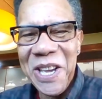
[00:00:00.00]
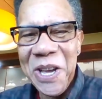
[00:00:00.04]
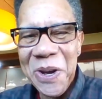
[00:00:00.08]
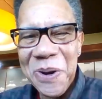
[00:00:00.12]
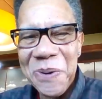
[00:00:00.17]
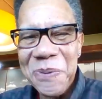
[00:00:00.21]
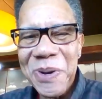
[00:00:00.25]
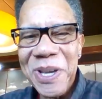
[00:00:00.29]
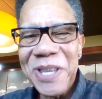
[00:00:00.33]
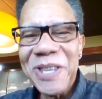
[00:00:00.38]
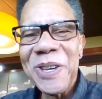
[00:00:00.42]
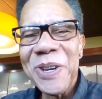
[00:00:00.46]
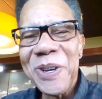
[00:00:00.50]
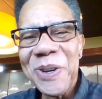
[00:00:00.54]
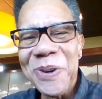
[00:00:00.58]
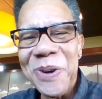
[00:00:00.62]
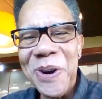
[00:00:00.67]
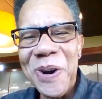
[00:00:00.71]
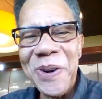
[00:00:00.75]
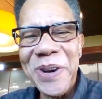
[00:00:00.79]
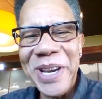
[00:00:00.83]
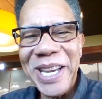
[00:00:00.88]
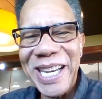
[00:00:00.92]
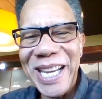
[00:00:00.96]
when you're
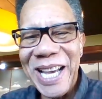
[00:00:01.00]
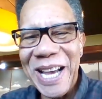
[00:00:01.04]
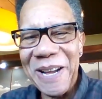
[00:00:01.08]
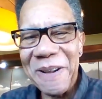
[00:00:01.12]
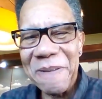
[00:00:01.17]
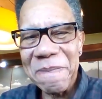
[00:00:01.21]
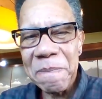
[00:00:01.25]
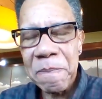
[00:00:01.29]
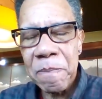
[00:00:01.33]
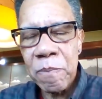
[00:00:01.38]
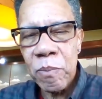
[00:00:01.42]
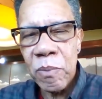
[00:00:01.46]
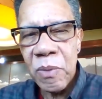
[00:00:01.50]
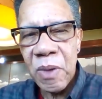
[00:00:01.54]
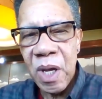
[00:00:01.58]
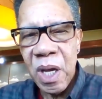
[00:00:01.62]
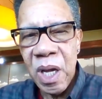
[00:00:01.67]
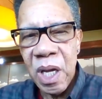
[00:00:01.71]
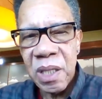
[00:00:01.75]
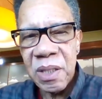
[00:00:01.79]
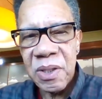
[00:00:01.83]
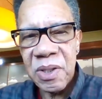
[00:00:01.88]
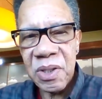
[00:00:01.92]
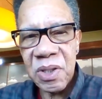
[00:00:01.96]
growing up.
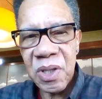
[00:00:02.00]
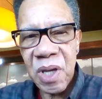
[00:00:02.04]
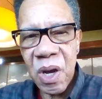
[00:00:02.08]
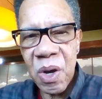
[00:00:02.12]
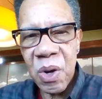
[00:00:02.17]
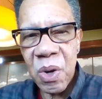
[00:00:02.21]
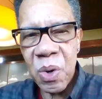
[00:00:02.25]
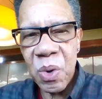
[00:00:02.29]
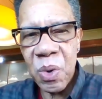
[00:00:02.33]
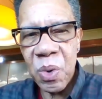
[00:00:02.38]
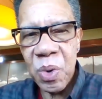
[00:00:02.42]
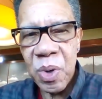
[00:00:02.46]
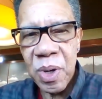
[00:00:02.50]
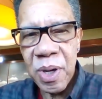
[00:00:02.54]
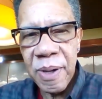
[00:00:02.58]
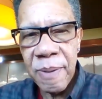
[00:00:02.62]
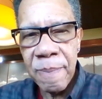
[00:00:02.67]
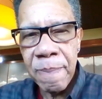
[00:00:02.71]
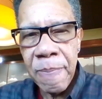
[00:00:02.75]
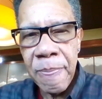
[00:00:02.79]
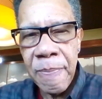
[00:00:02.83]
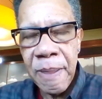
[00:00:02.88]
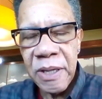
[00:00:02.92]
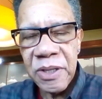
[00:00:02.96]
So
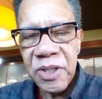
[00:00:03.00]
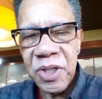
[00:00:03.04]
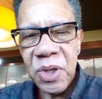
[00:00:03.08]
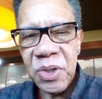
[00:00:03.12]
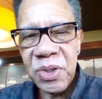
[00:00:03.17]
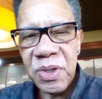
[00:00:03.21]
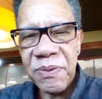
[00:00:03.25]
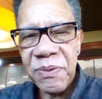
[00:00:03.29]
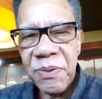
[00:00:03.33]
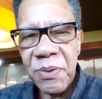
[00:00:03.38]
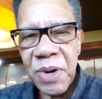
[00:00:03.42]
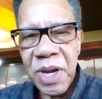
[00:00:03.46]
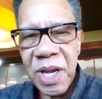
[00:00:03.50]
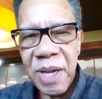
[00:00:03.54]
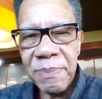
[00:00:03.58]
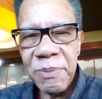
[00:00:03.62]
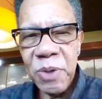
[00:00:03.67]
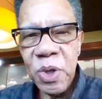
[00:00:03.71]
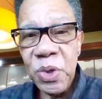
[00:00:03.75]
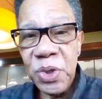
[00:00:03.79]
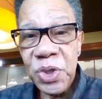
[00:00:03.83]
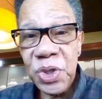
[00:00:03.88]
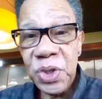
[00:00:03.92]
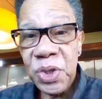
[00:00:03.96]
Joseph Graham
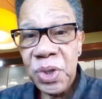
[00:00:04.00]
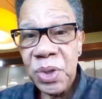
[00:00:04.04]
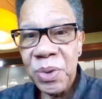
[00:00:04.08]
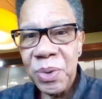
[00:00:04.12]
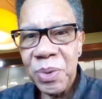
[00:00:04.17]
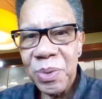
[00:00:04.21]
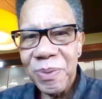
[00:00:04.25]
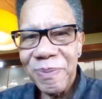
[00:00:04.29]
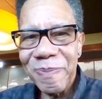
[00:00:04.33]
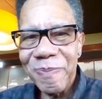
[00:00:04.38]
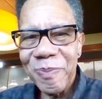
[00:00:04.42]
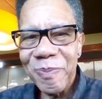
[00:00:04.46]
used to